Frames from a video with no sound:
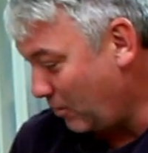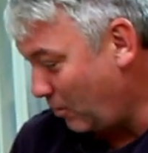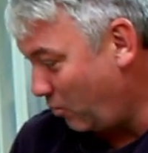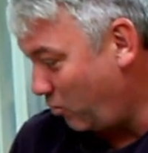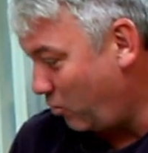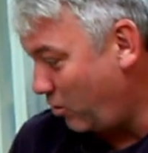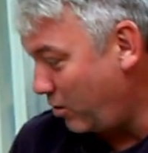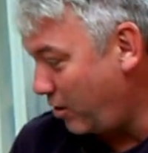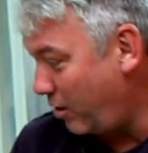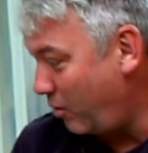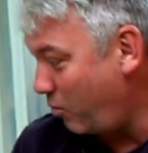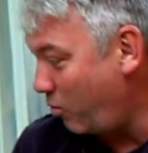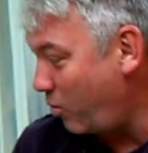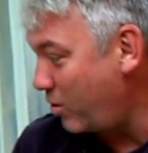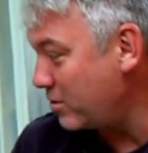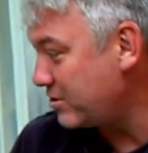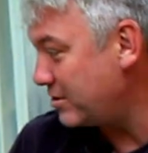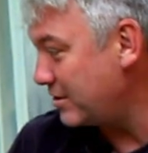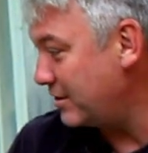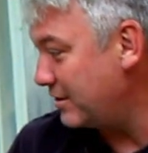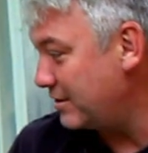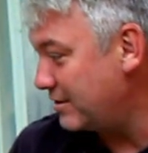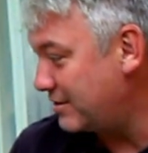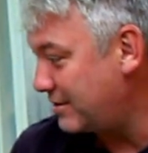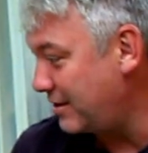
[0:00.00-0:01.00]
What I
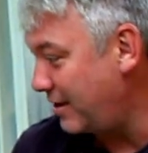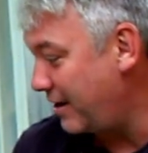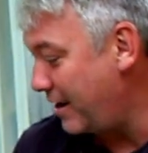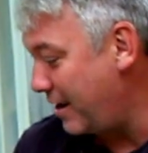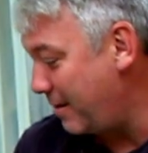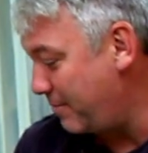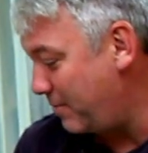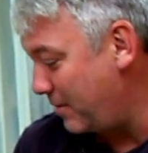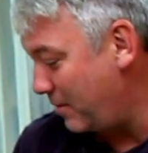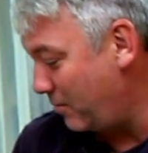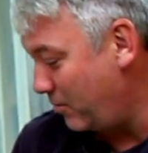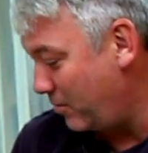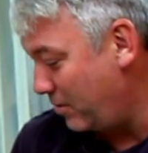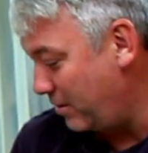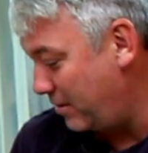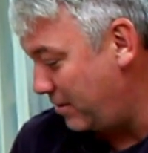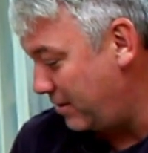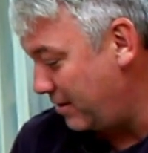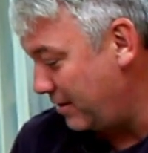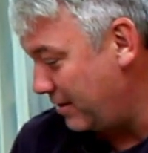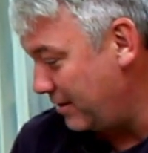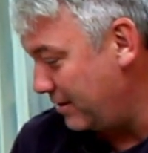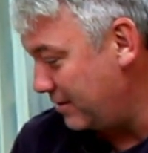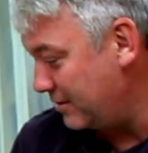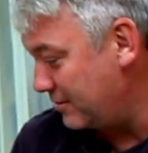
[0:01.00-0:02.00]
wasn't so happy
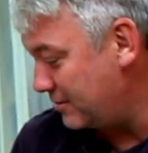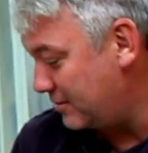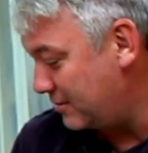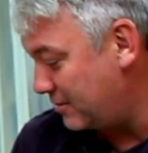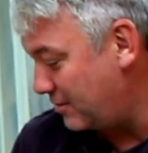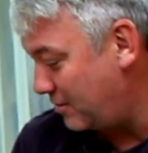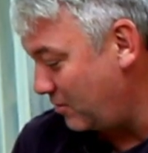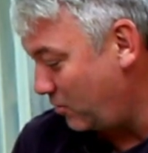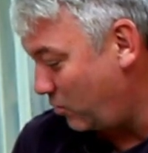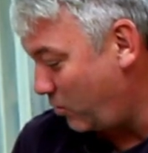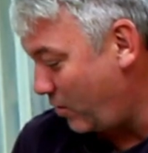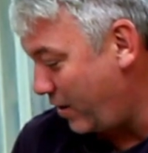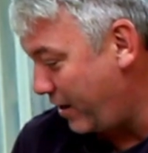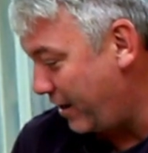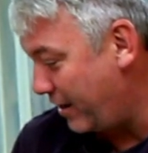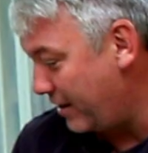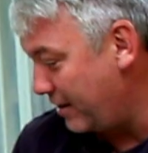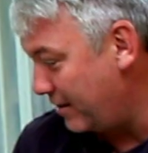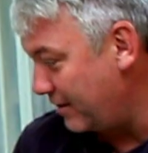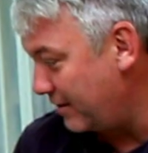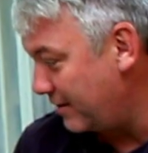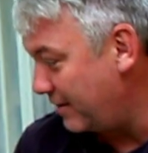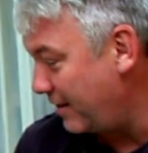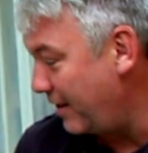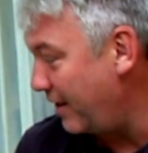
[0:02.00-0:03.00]
with is the
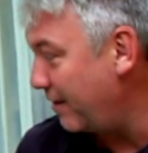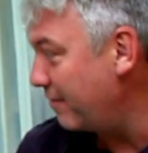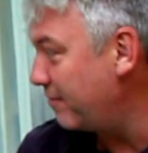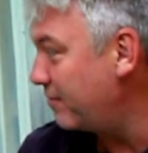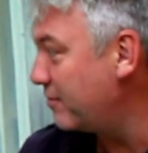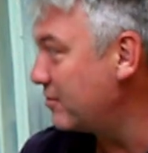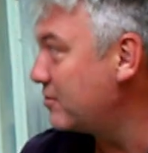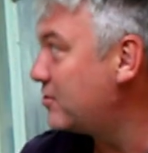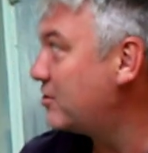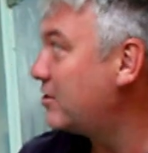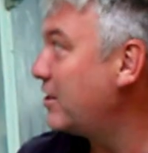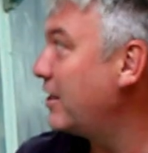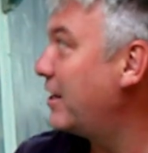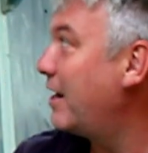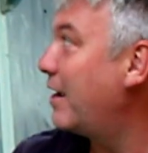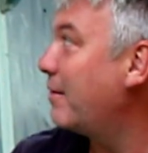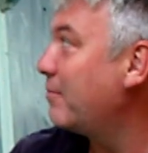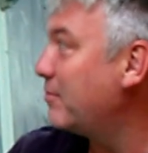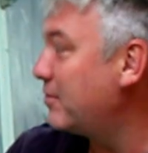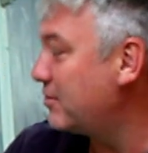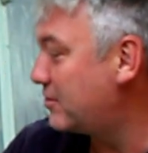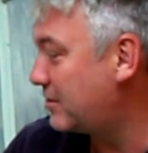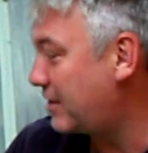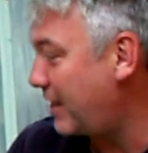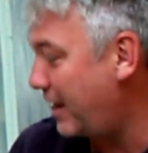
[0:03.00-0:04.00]
way they've set up
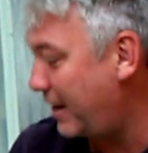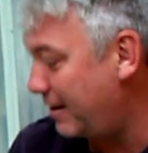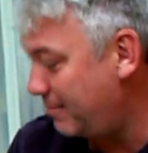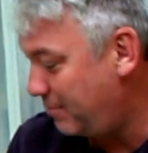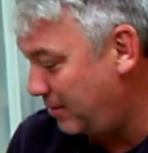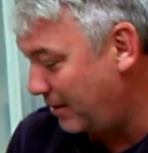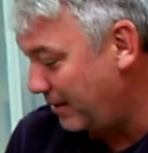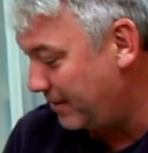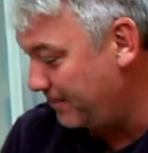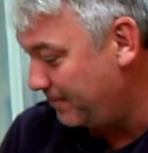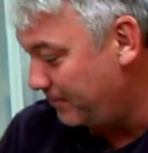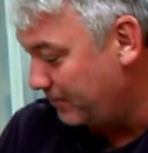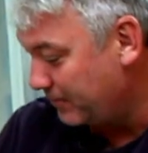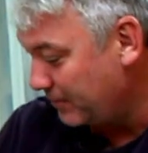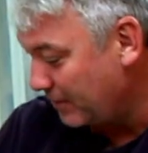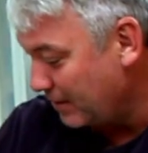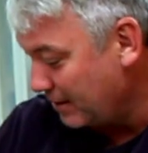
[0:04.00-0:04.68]
this cabling.